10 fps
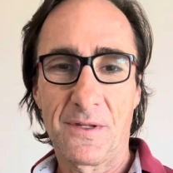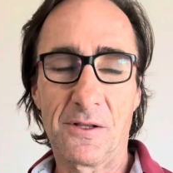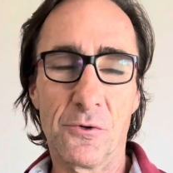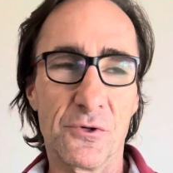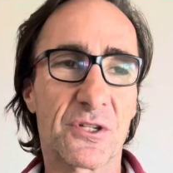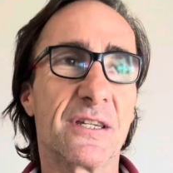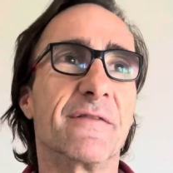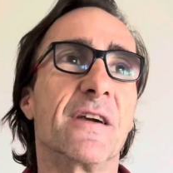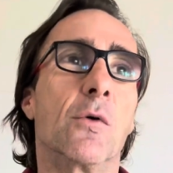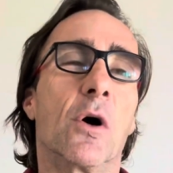Blue Steve
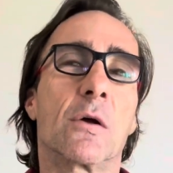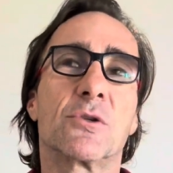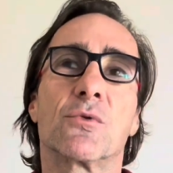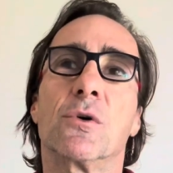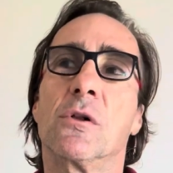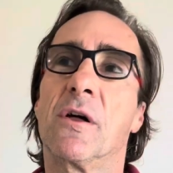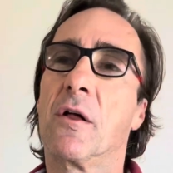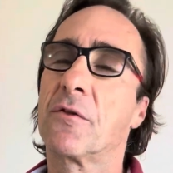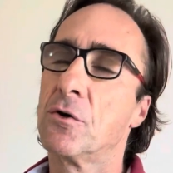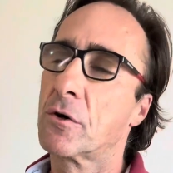here. Welcome to Real
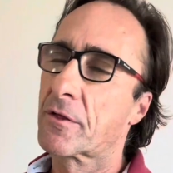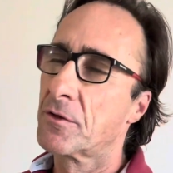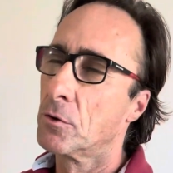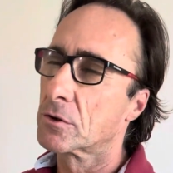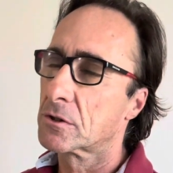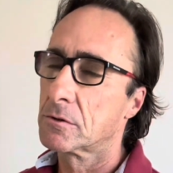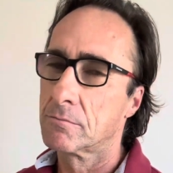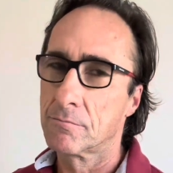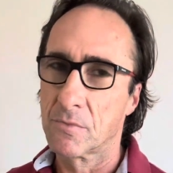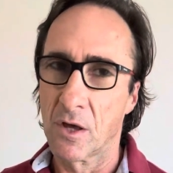Health. Who'd have thought
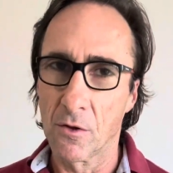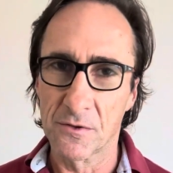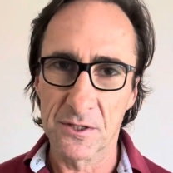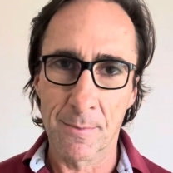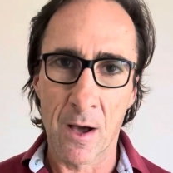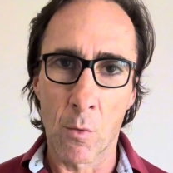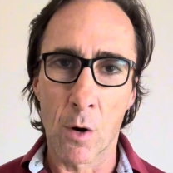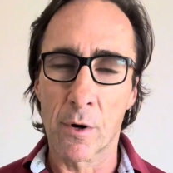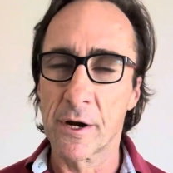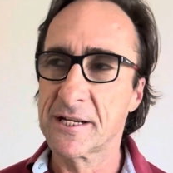health is about what
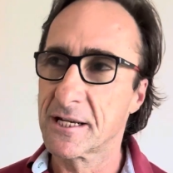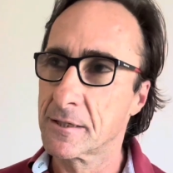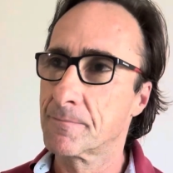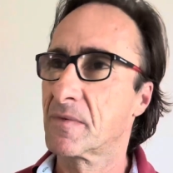we're eating?